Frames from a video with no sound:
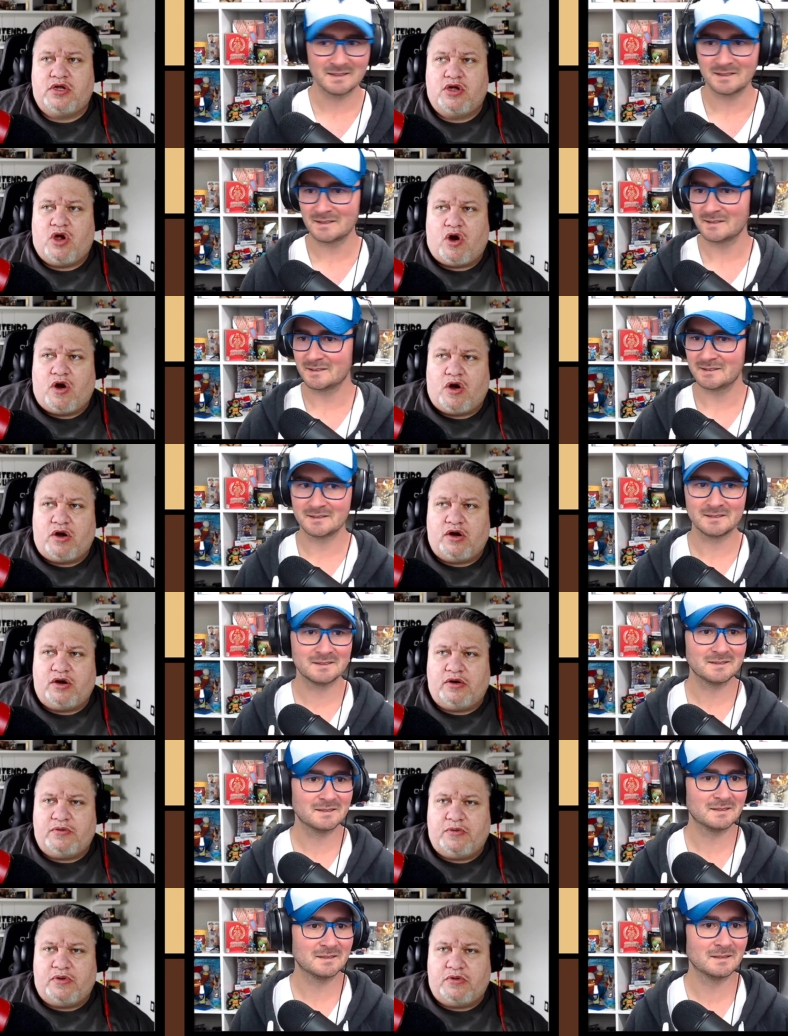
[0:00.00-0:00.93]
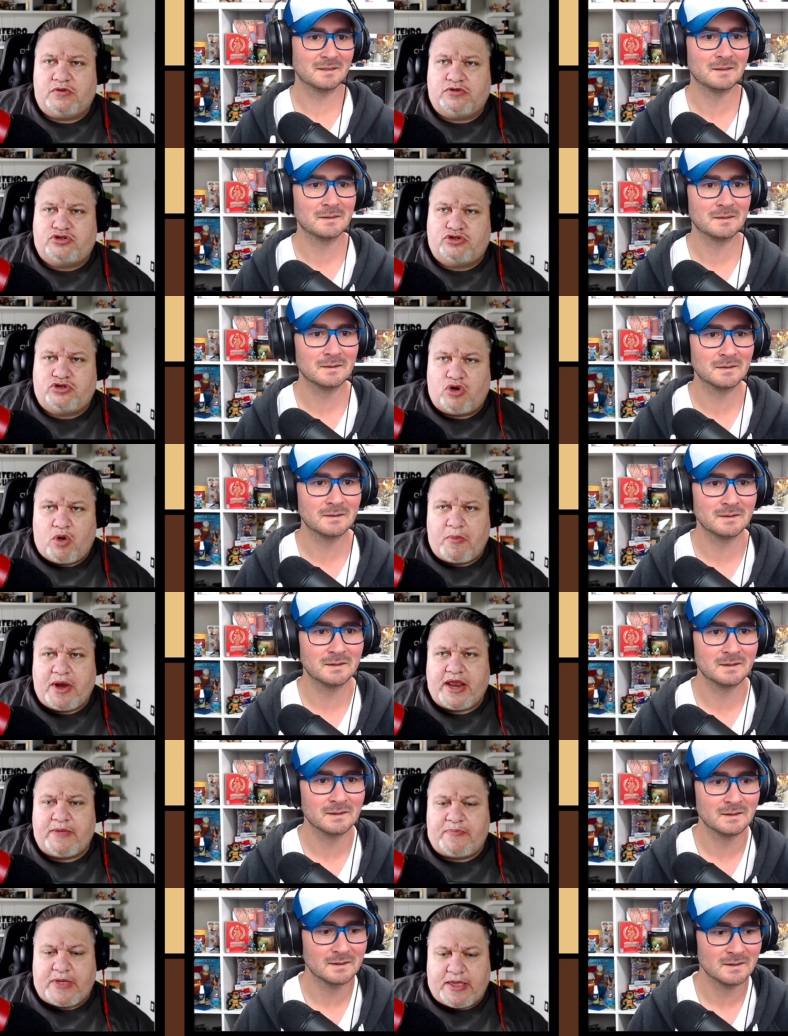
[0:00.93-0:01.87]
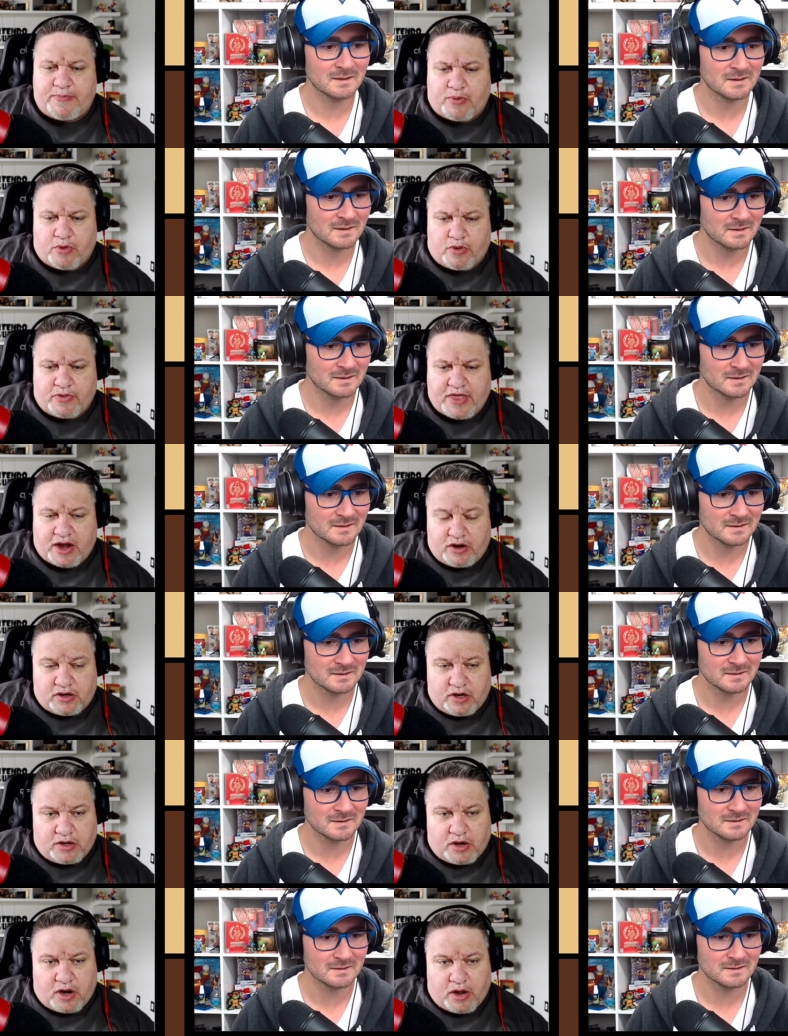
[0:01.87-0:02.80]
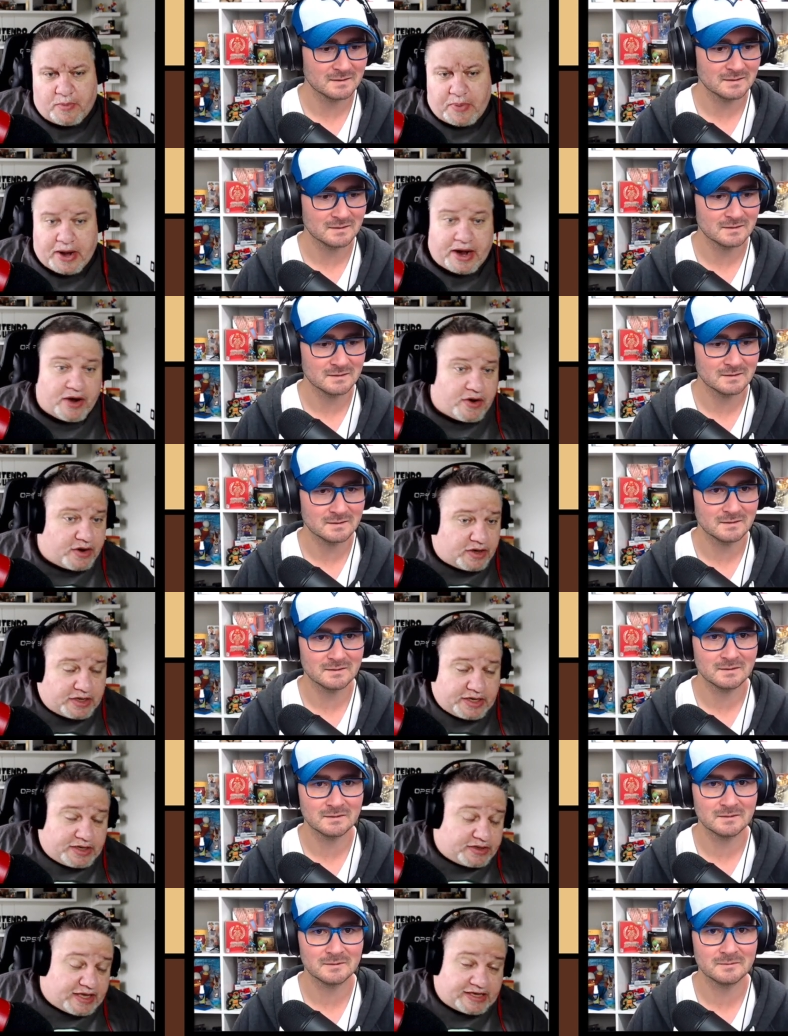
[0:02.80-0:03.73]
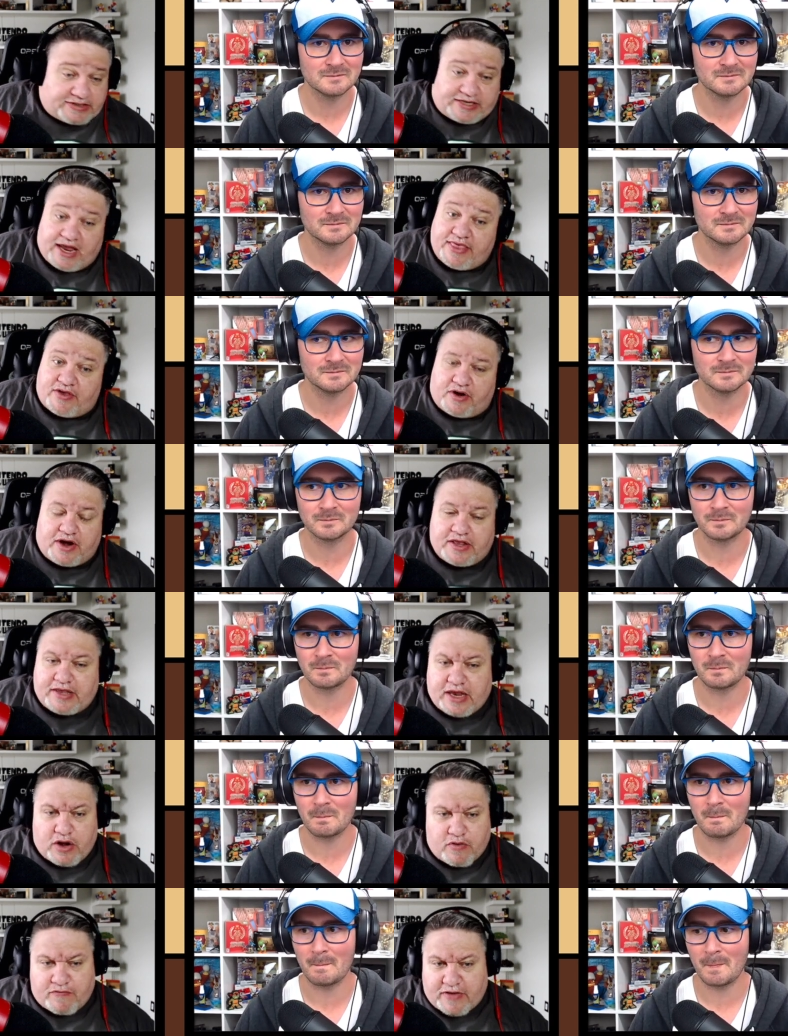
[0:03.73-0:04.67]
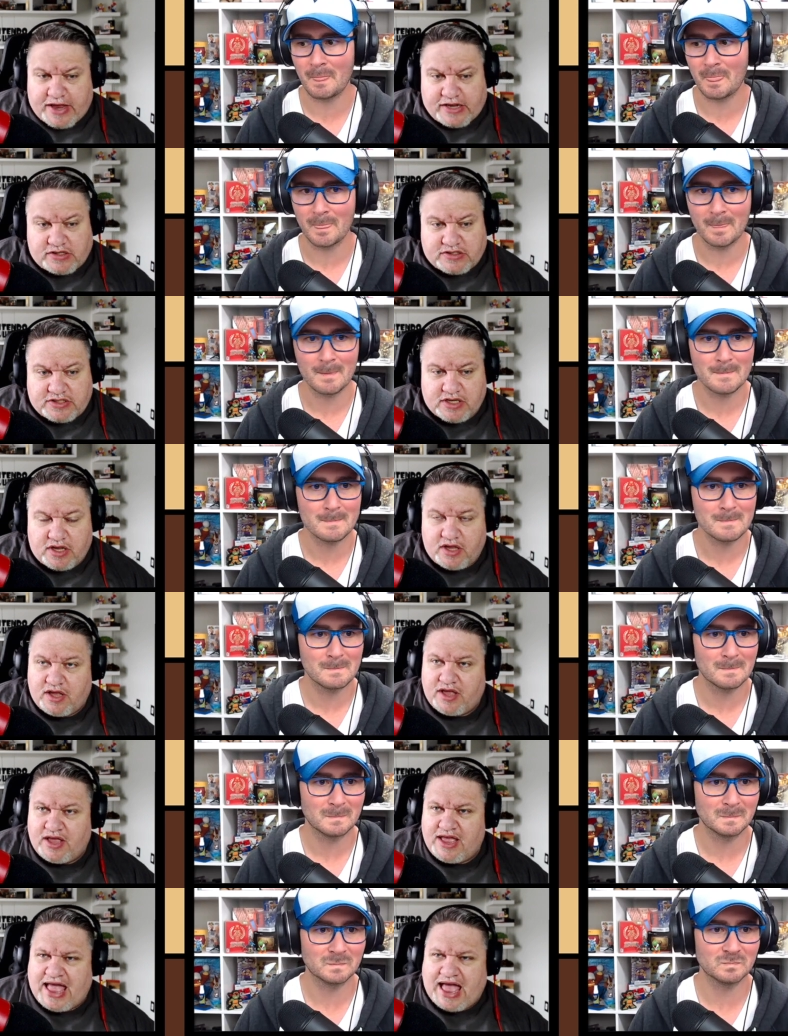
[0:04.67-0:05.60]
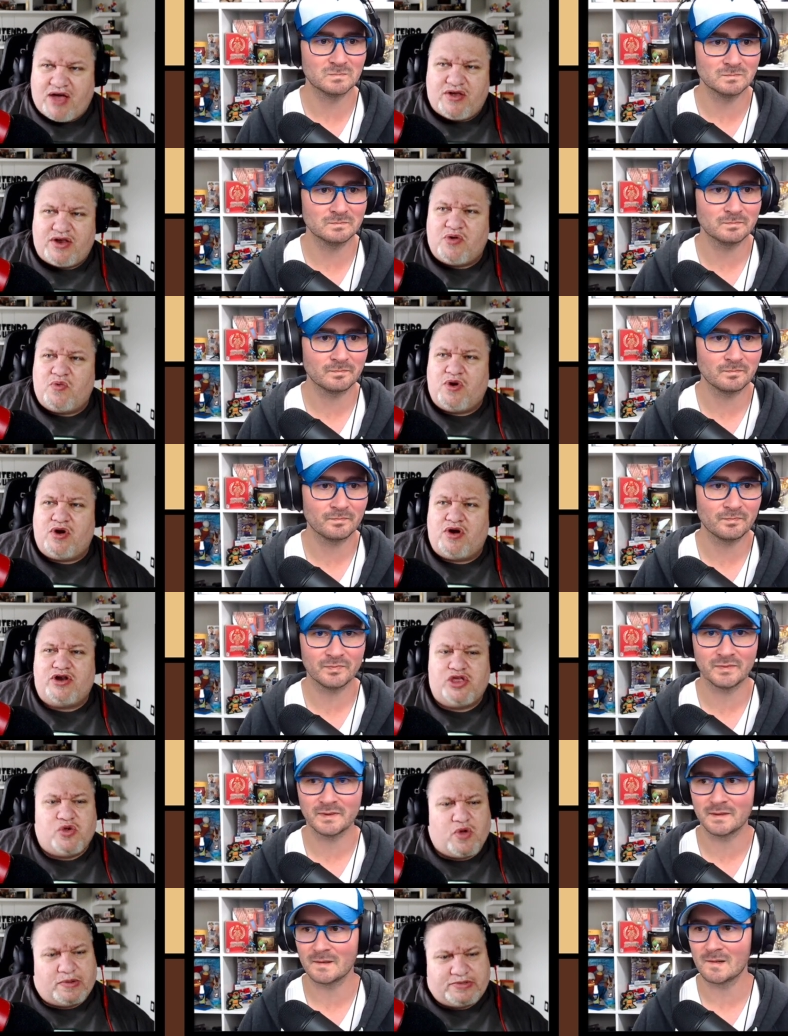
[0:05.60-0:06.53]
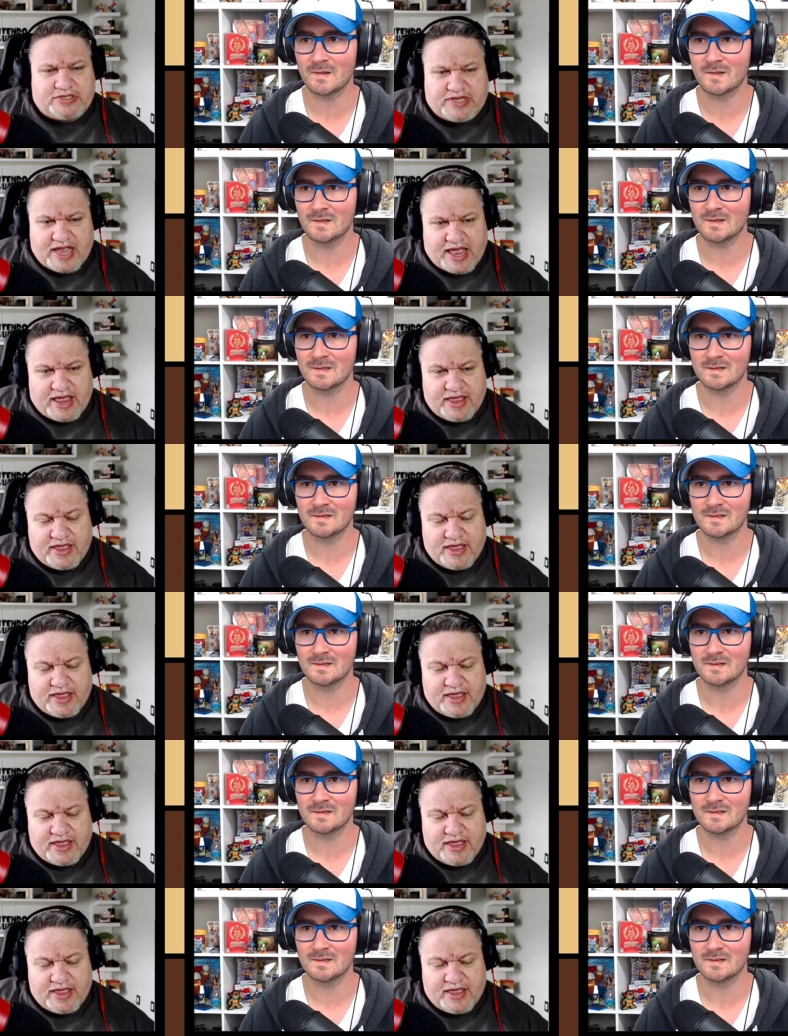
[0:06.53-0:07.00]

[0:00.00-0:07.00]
Speaker 1: are so many people that are apparently they say they're Nintendo fans? How mm -hmm. in mm-hmm. the world are you upset